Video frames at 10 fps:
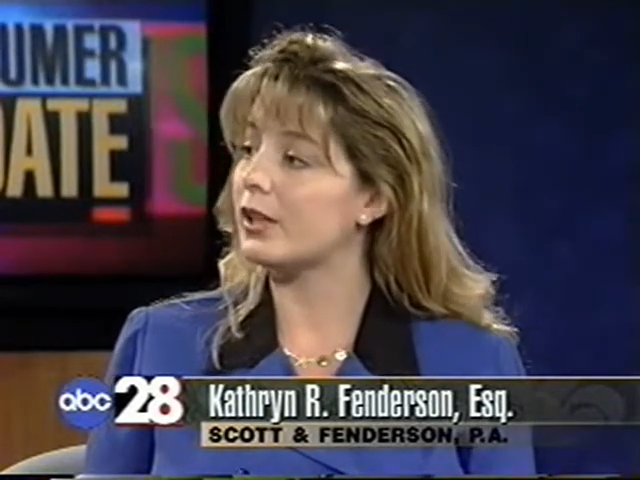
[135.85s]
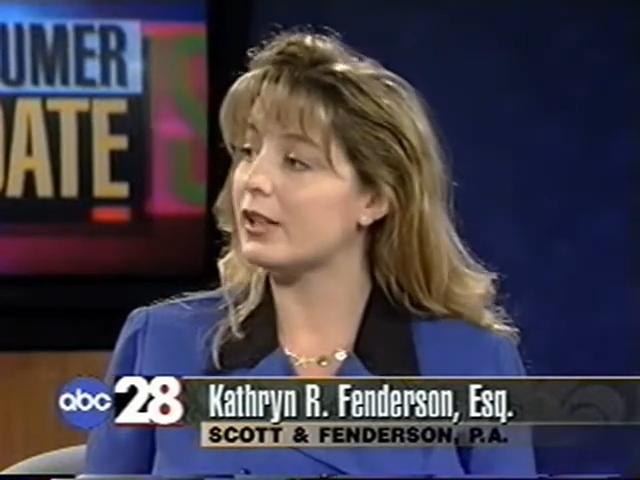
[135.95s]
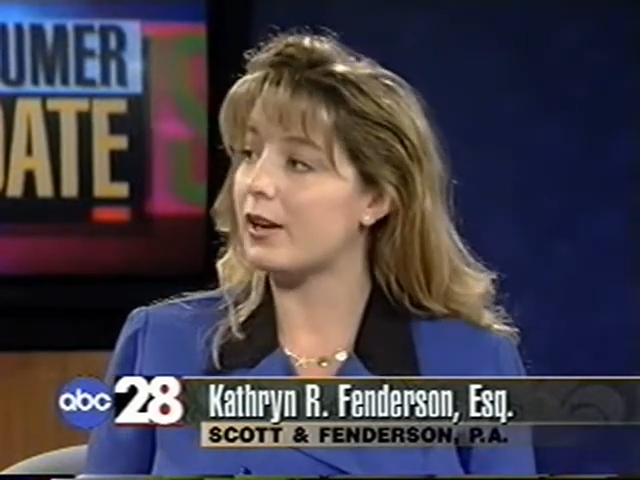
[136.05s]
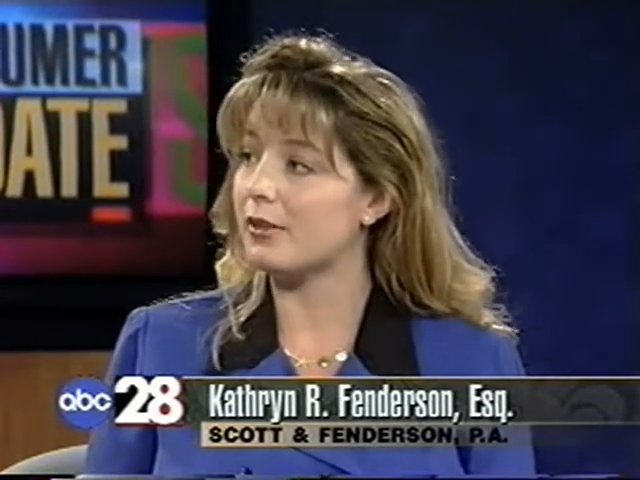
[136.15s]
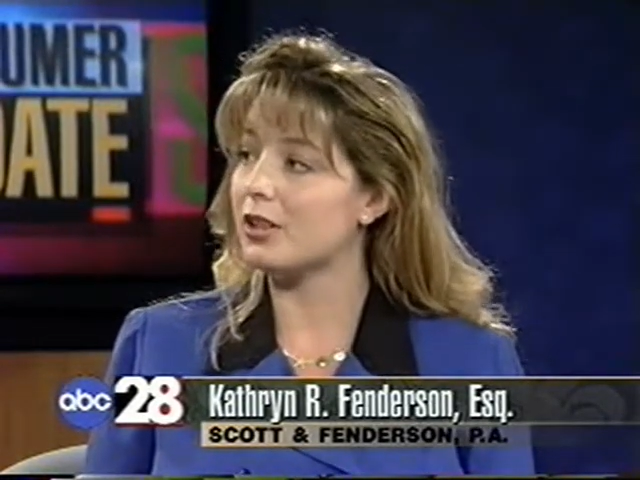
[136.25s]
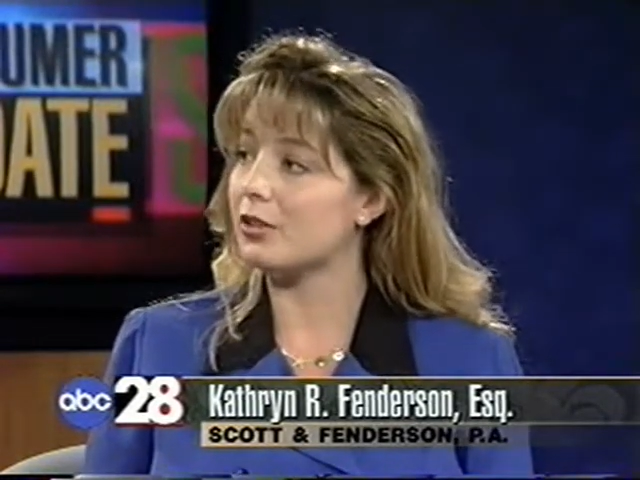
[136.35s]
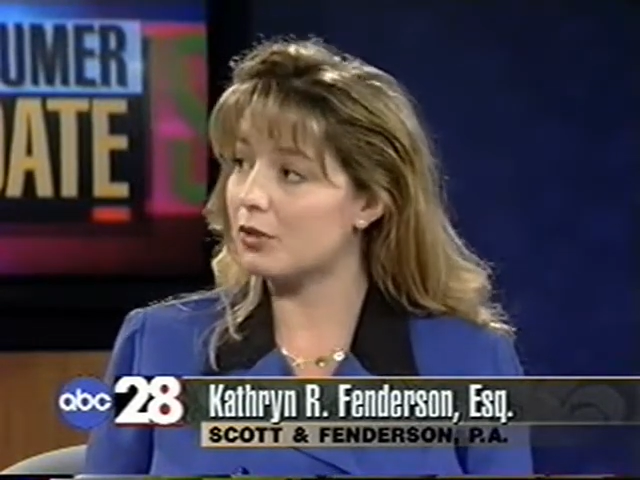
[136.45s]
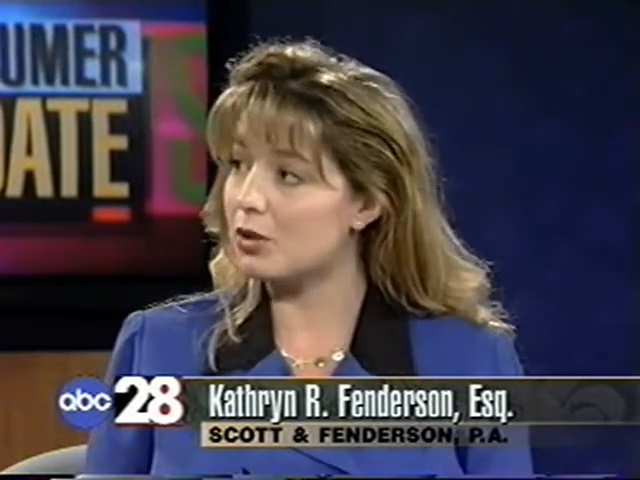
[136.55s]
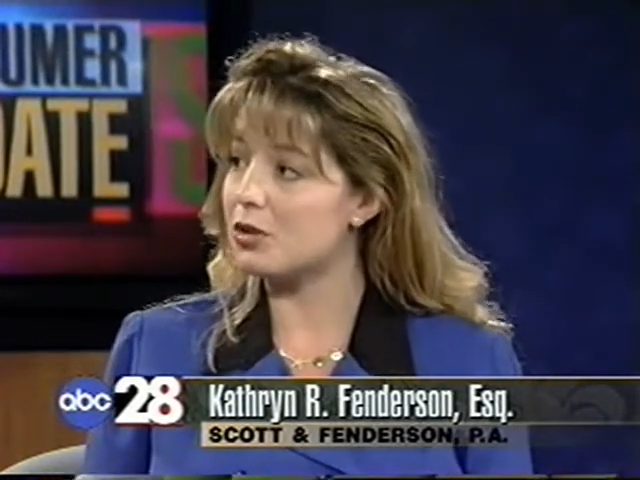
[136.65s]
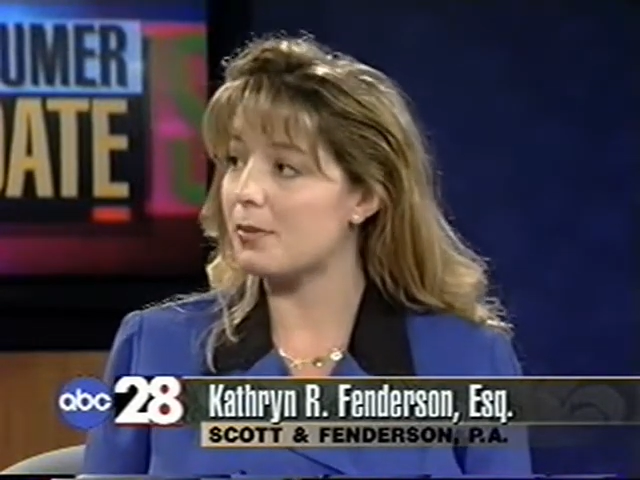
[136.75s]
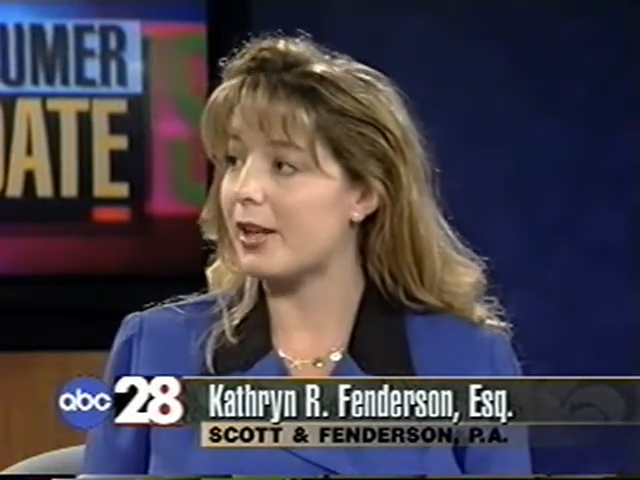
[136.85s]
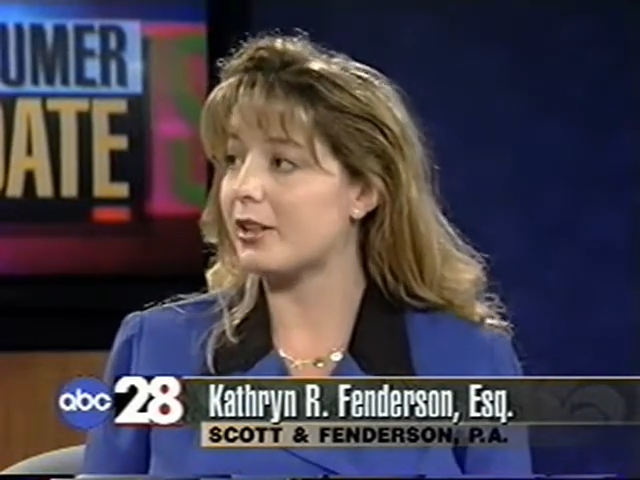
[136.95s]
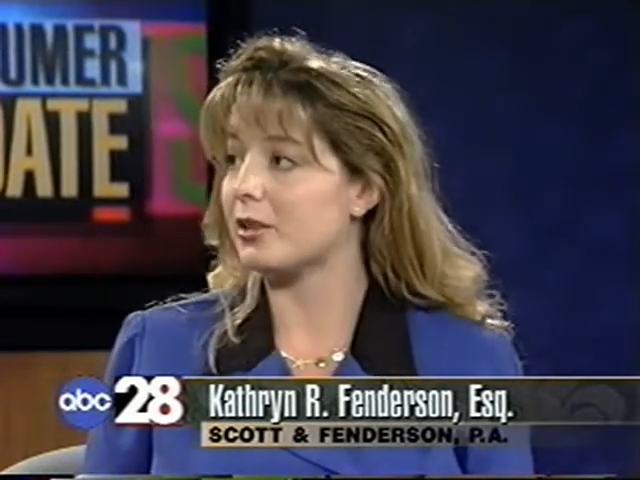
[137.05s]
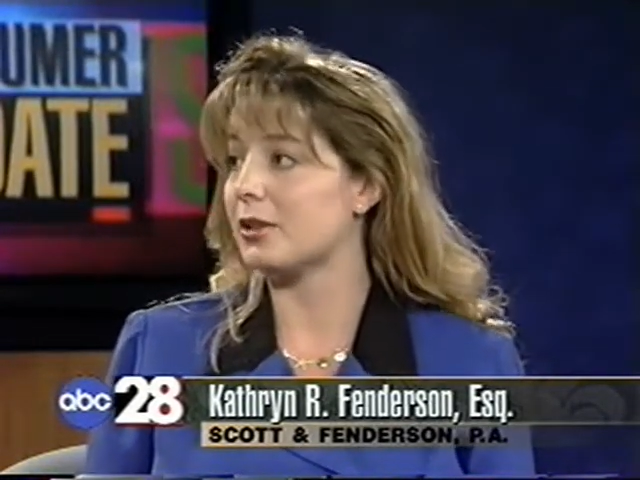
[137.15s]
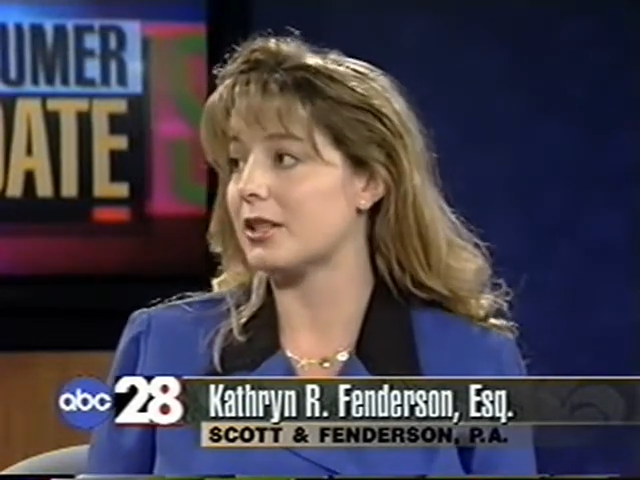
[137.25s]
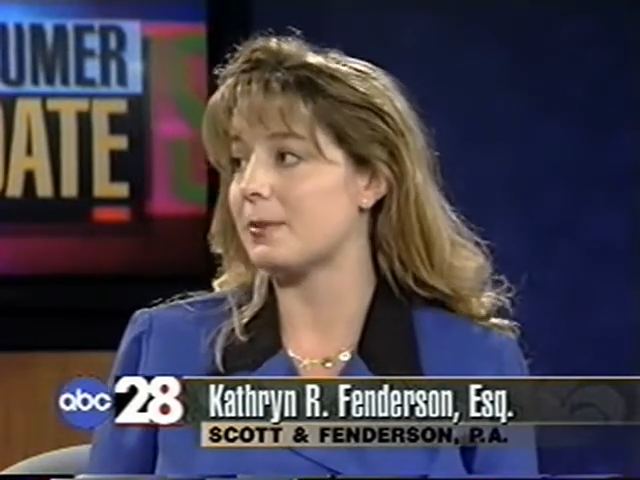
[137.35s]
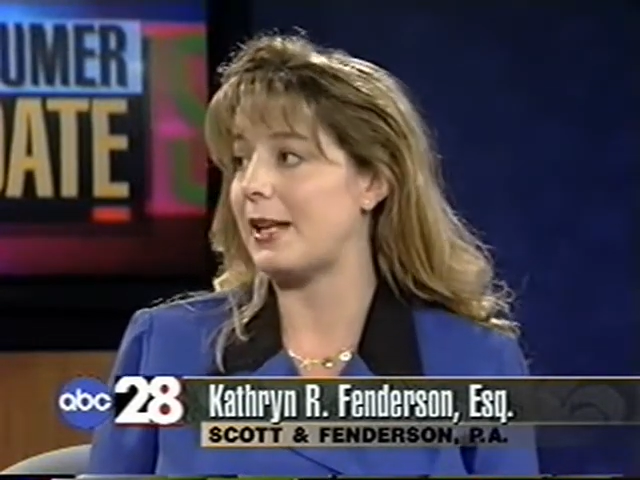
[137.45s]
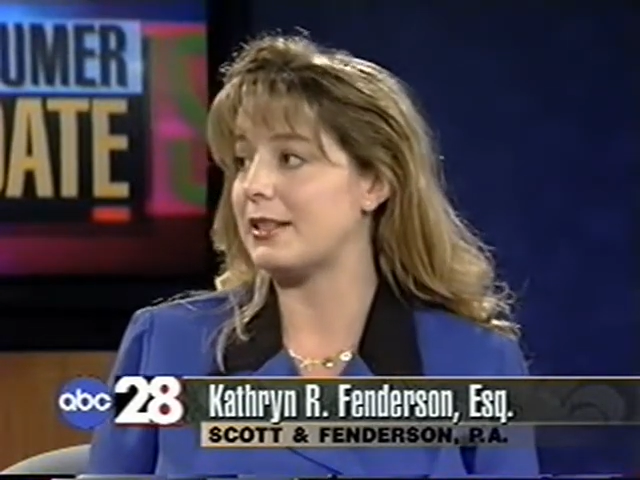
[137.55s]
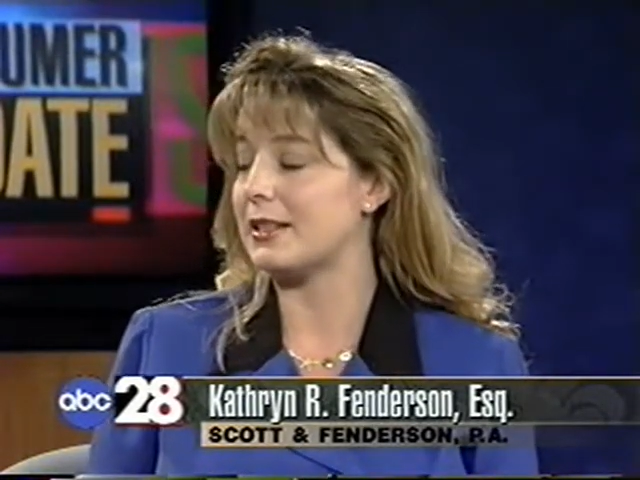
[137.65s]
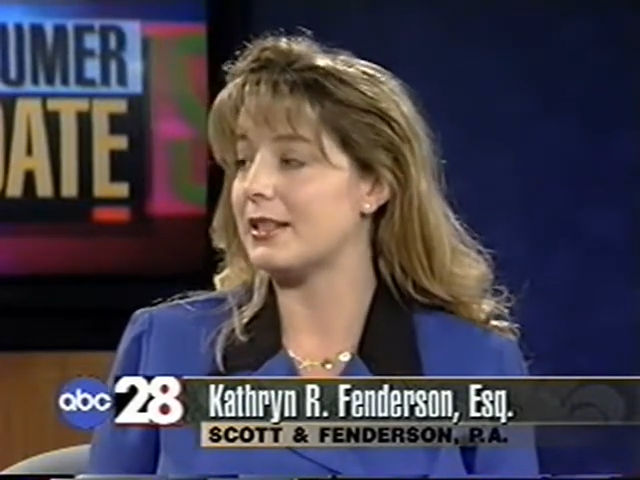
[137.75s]
to cover their future medical
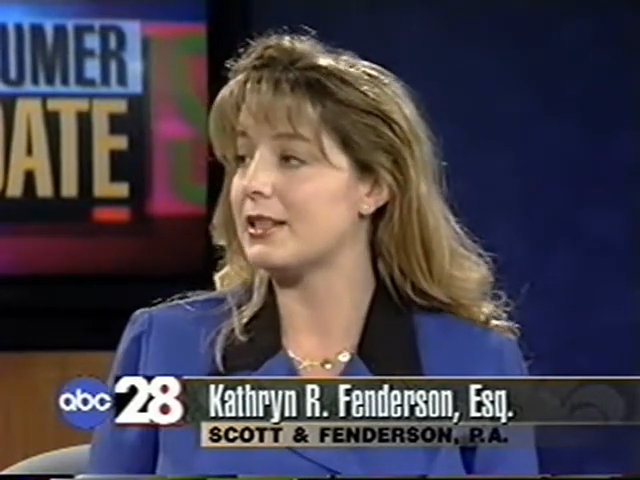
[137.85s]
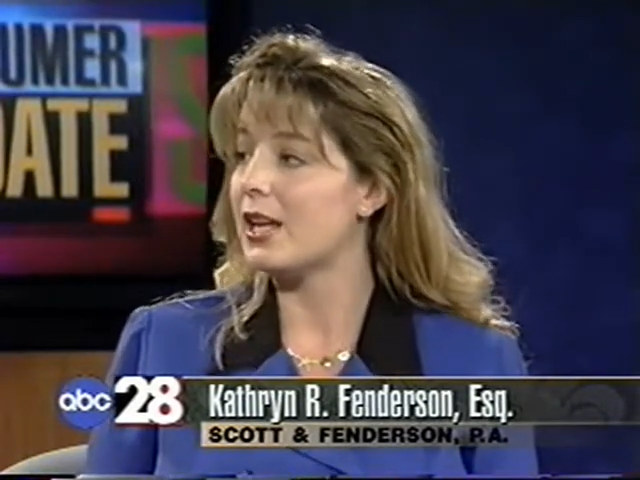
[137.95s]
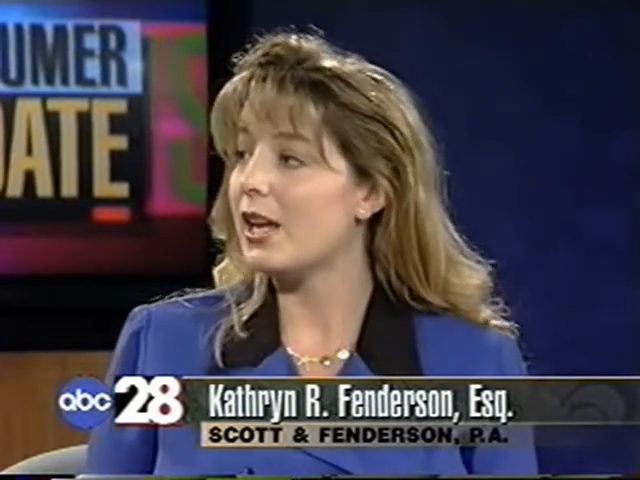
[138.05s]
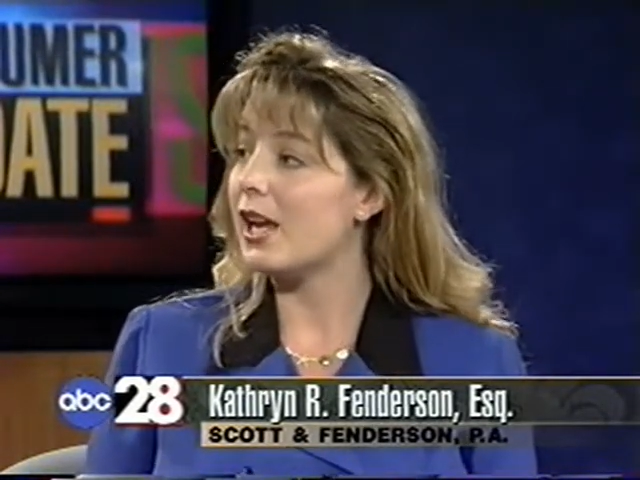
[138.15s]
expenses